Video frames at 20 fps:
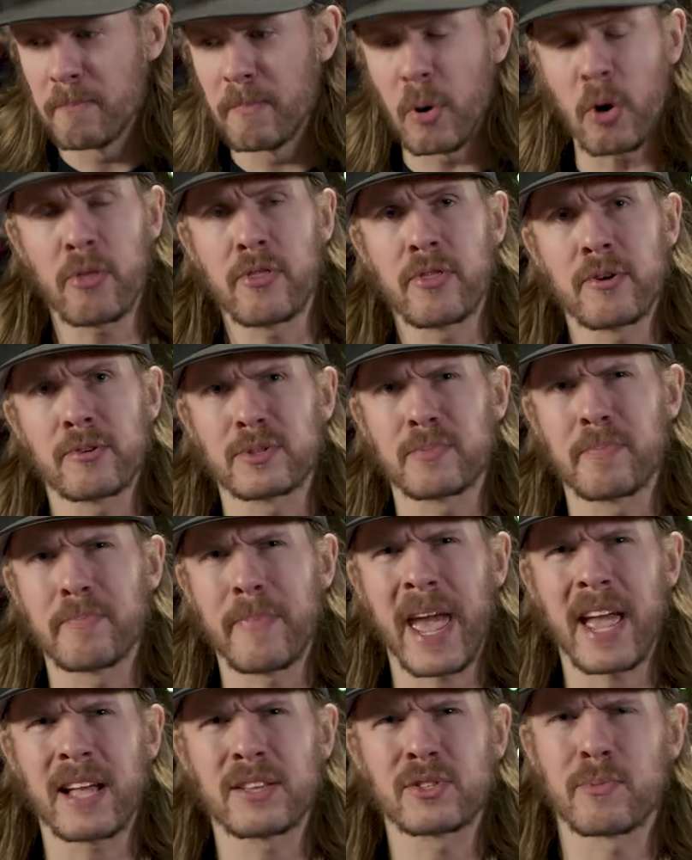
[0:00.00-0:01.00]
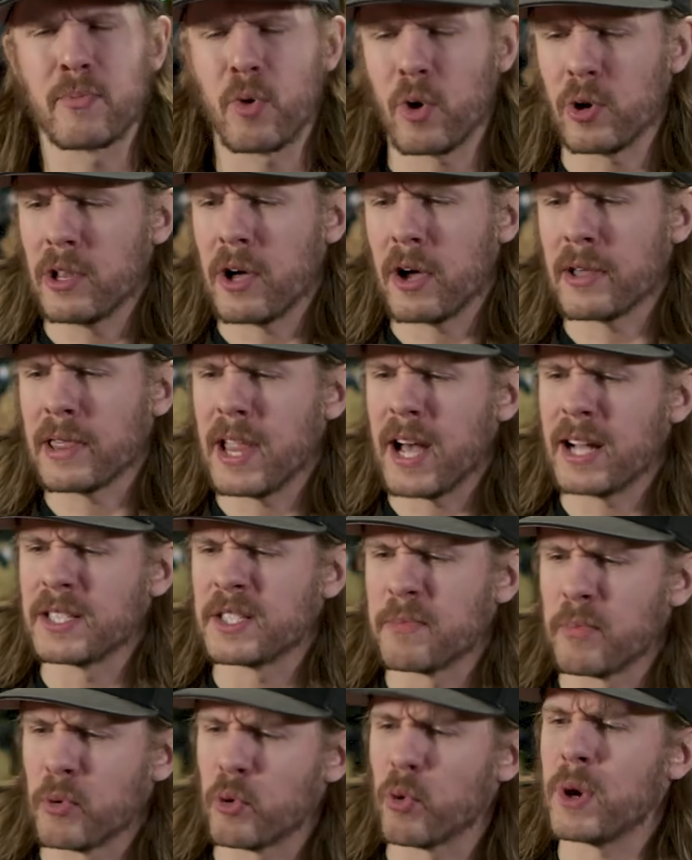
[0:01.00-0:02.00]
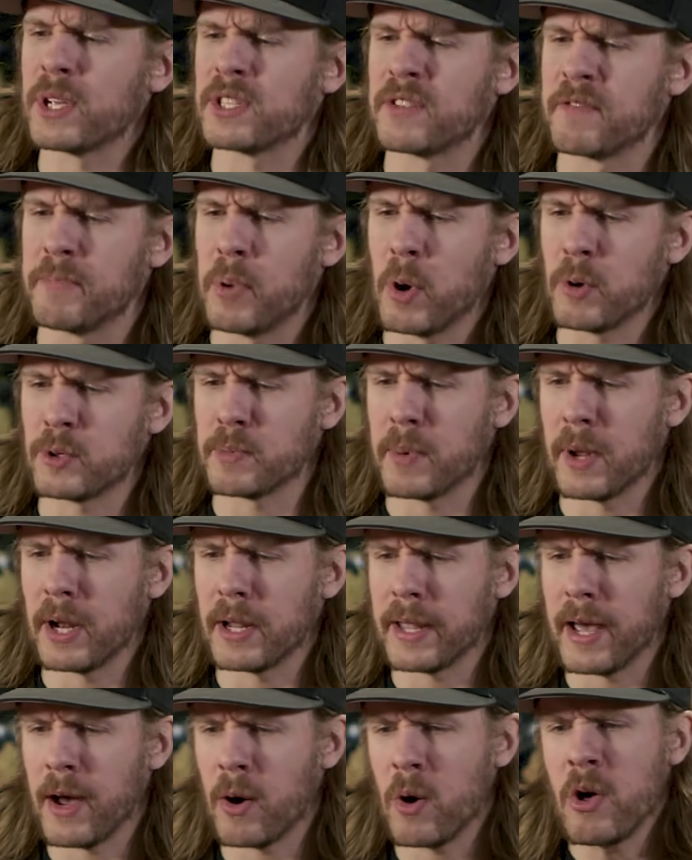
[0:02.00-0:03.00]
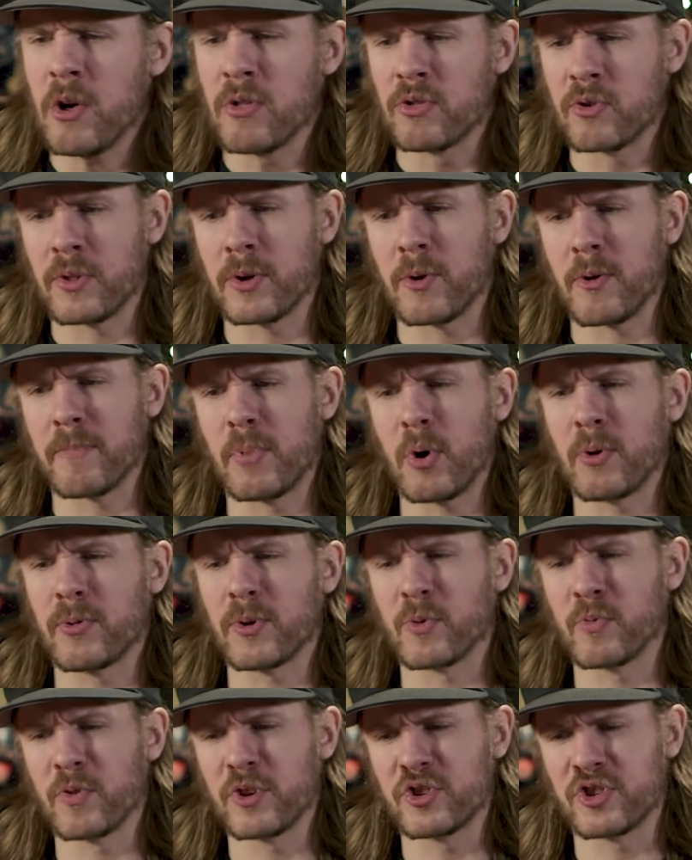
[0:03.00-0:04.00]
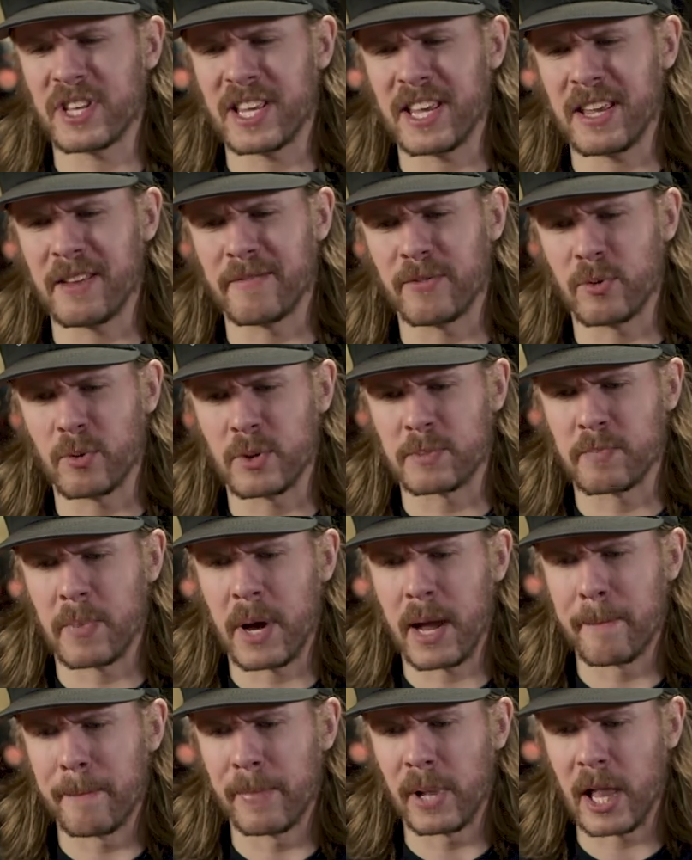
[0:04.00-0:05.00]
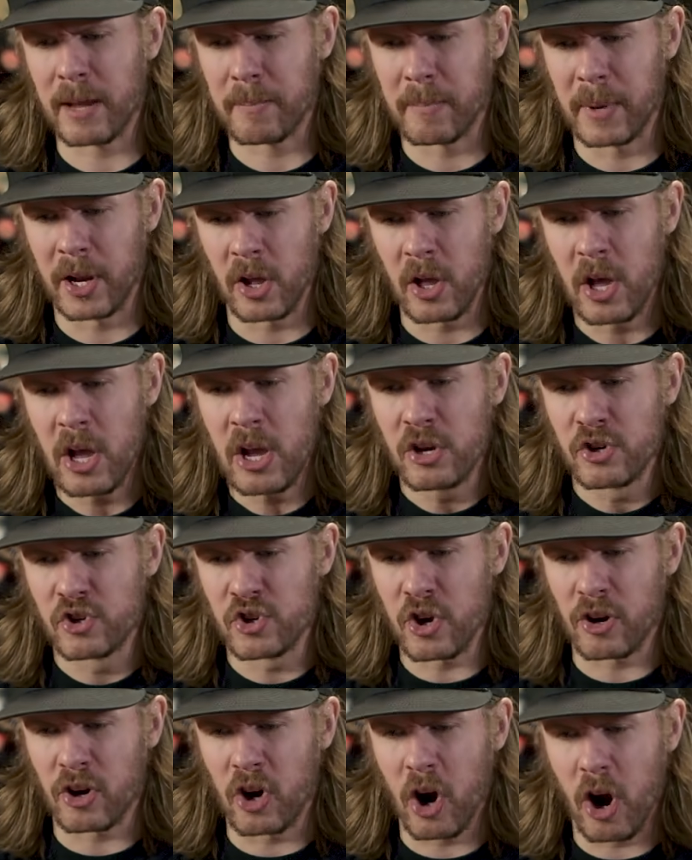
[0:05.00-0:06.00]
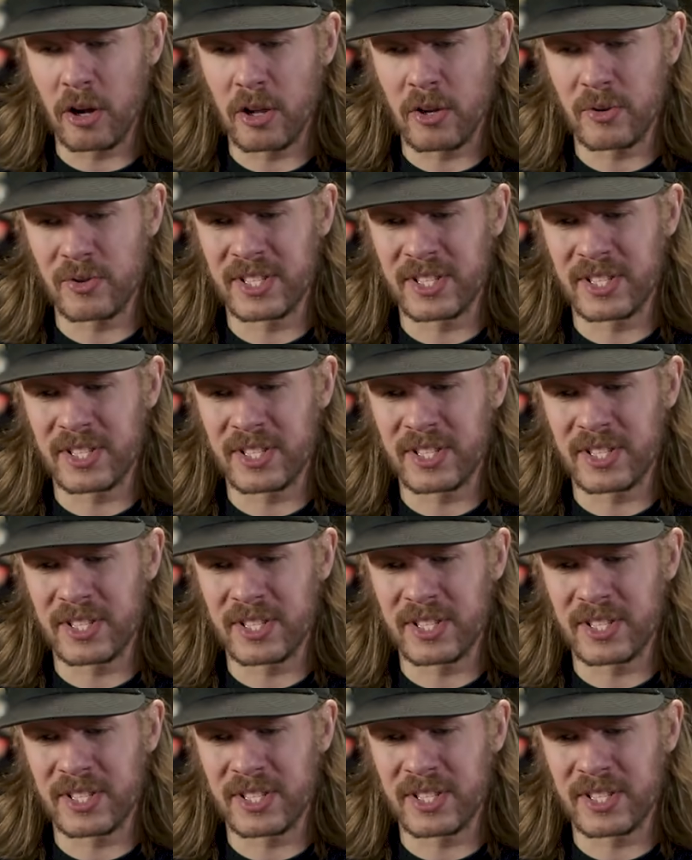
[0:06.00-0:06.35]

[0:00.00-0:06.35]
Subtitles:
Both of those bands are more along the lines of progressive post-metal now, though they were both originally influenced by black metal. Giancarlo